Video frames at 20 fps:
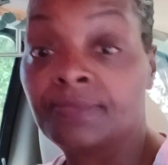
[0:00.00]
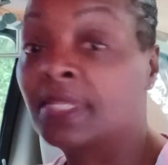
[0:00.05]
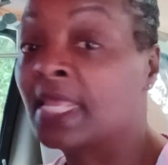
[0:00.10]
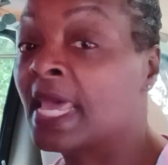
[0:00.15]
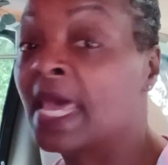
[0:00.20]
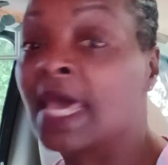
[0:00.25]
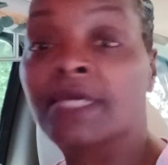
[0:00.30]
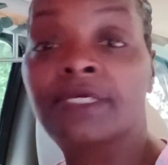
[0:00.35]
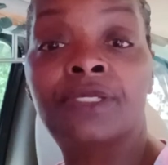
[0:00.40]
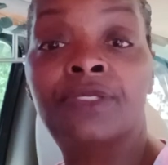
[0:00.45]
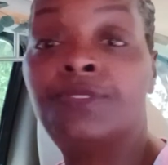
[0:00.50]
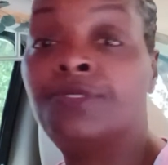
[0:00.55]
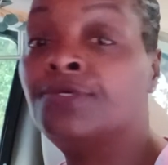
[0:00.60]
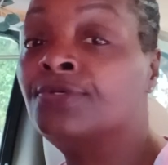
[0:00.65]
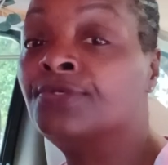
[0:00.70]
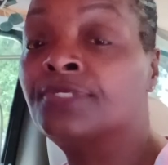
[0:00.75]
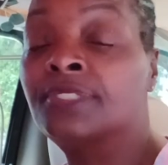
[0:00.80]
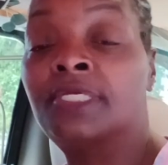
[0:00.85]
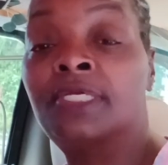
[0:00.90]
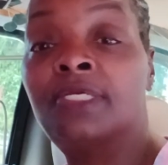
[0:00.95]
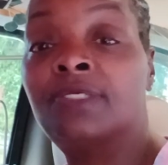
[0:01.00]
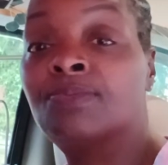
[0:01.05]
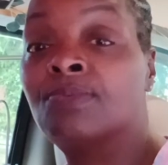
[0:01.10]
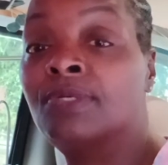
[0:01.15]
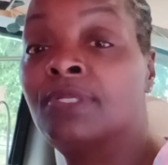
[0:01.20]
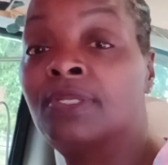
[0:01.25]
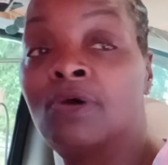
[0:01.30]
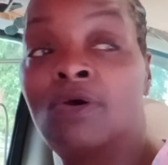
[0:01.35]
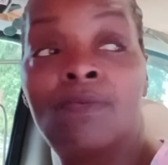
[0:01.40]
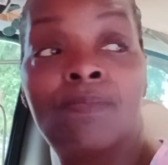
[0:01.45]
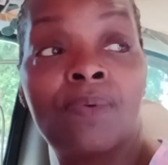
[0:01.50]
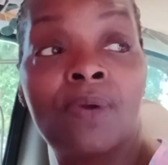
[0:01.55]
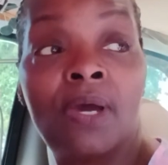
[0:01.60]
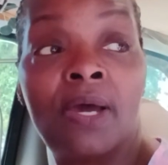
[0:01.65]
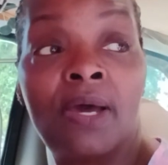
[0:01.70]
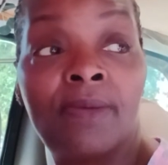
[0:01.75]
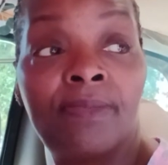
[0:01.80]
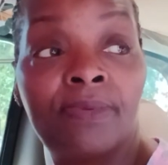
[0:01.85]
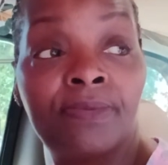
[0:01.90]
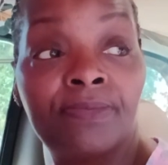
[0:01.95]
I can use these with no
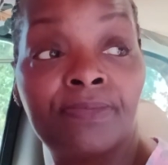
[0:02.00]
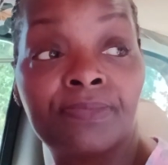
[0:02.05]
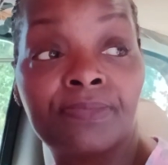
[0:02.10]
problem.